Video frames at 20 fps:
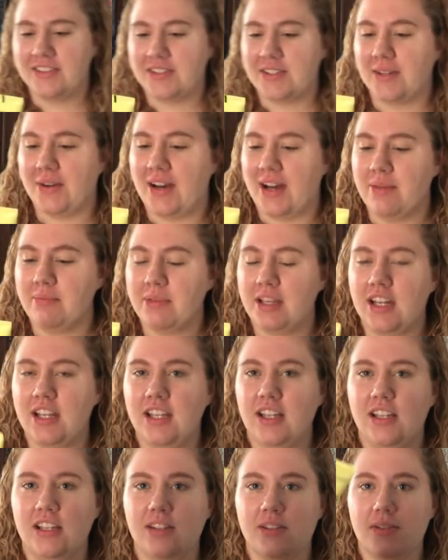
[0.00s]
So I'm gonna
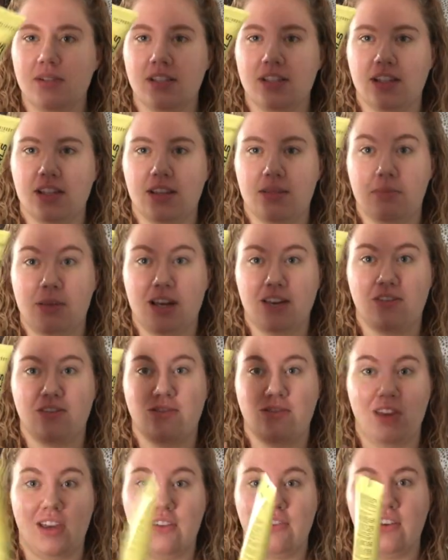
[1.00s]
use my
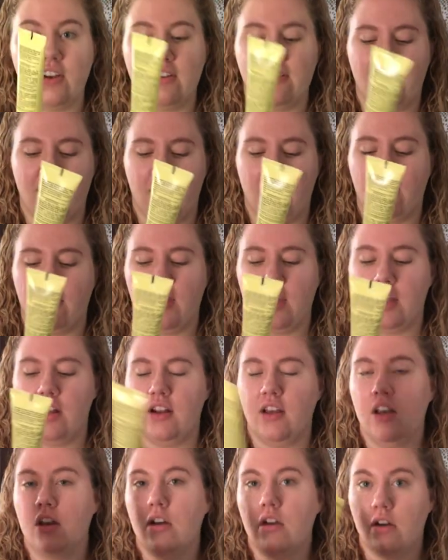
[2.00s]
favorite
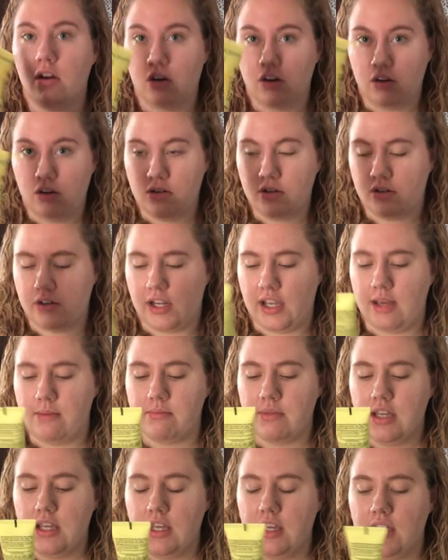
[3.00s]
curl
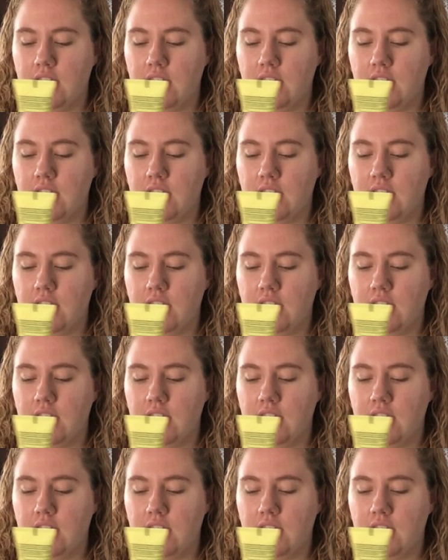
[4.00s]
cream.